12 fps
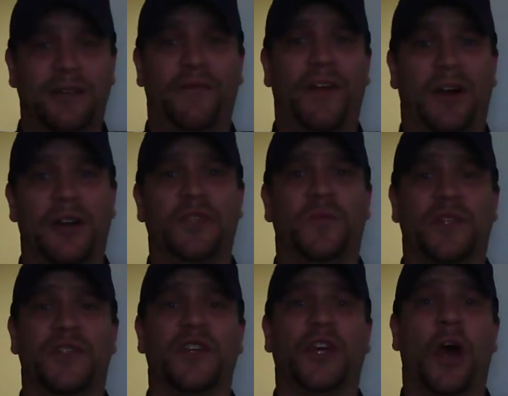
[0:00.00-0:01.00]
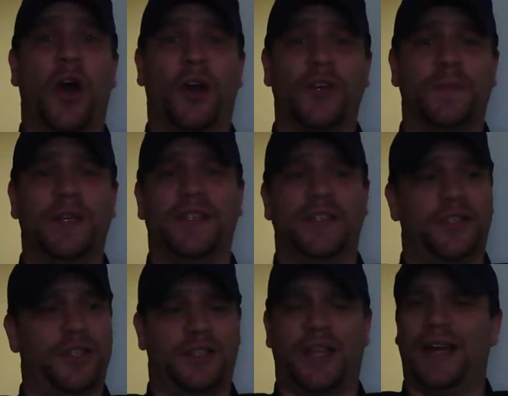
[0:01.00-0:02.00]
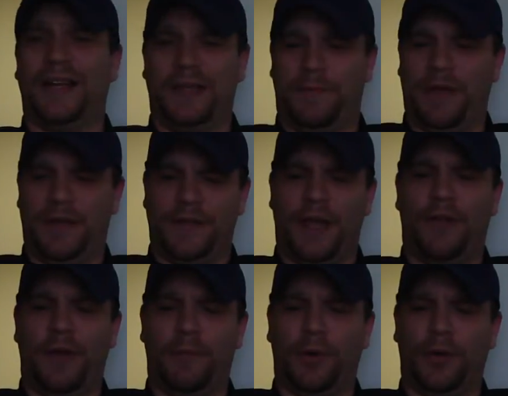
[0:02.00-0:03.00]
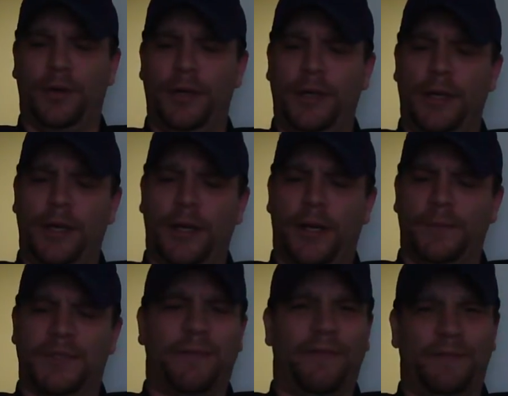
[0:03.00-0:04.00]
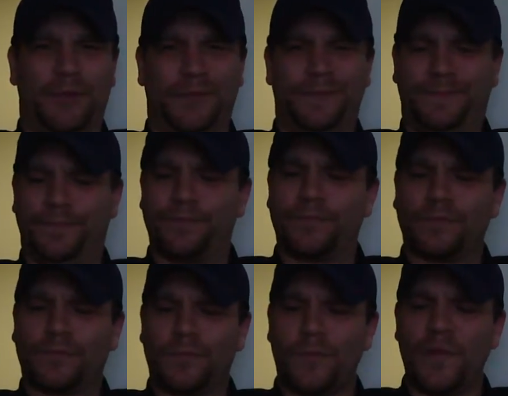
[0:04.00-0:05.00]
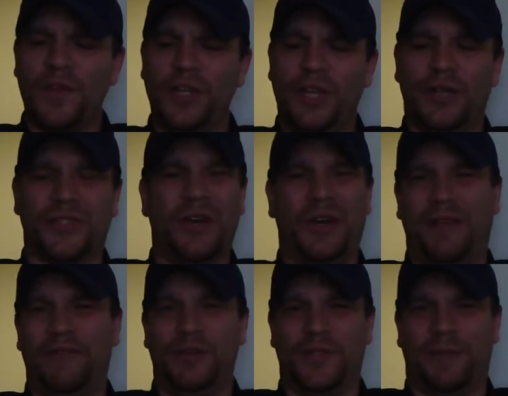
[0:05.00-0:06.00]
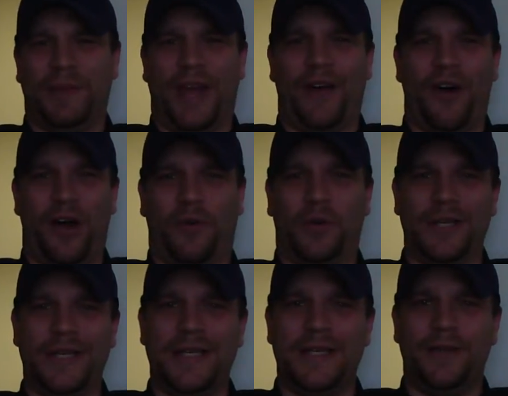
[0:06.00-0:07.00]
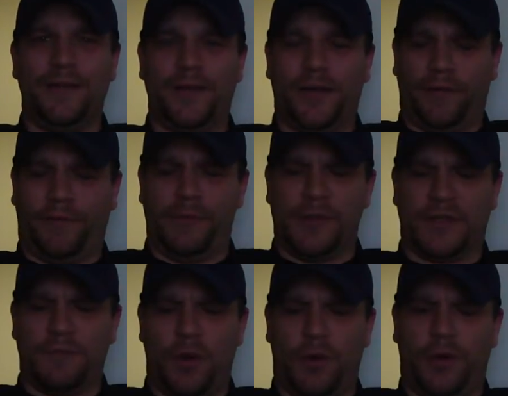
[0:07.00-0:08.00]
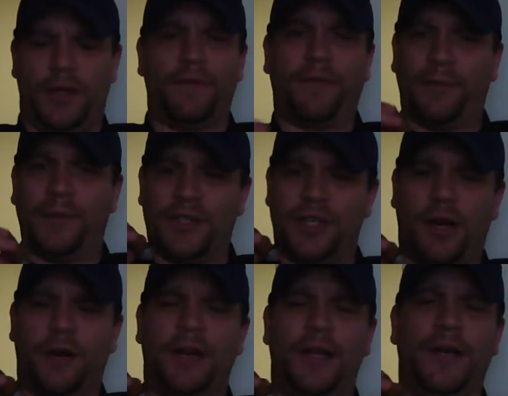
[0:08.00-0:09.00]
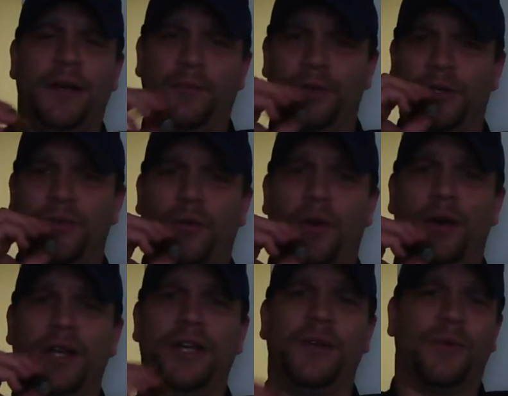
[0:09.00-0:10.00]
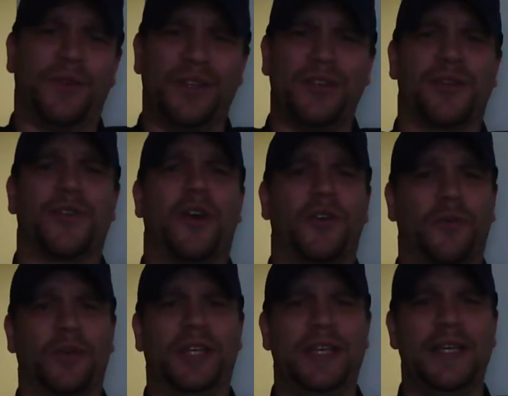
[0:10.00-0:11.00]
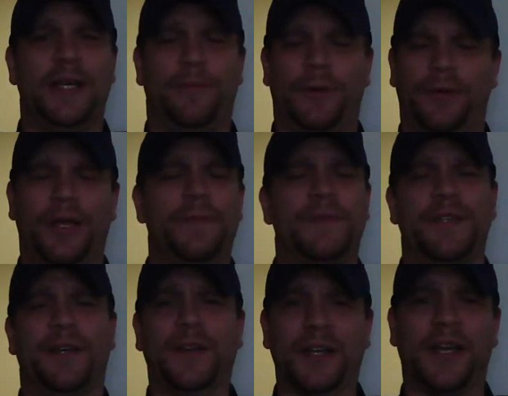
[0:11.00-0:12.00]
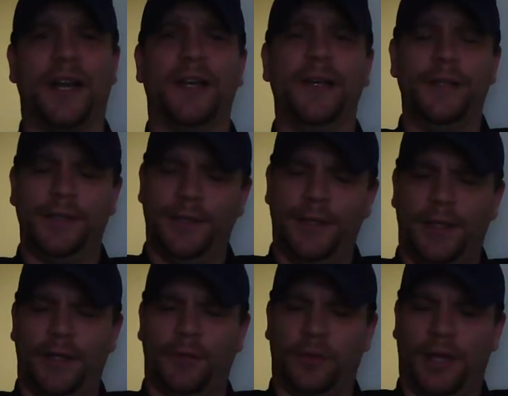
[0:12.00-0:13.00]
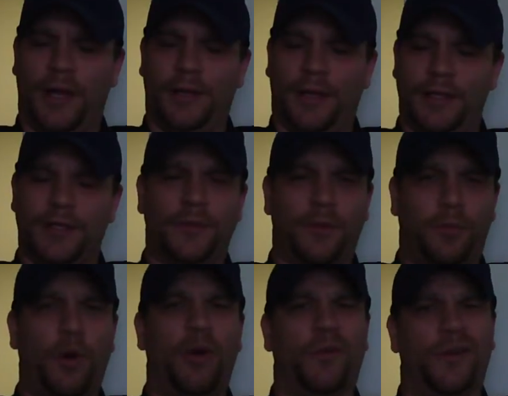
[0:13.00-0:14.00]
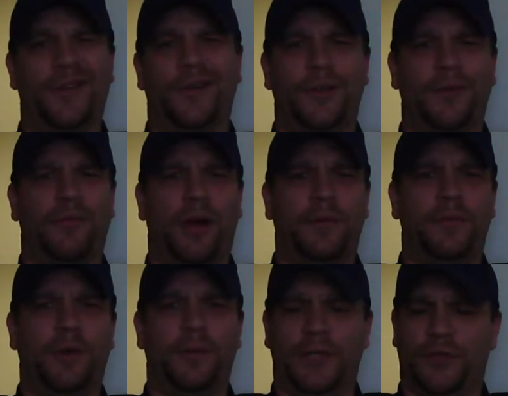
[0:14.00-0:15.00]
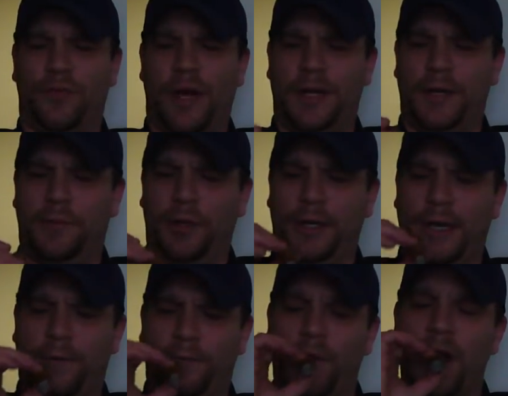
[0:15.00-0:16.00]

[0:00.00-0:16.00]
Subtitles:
varies with cigars, because it just kind of depends how they burn. Some of them will, you know, start giving you some of that awkward heat from the smoke and from the cherry when you're drawing in, or then you're starting to really heat up your lips. You know, that kind of, you know, will kind of get you to a point where, you know, you're probably pretty much ready to put it out.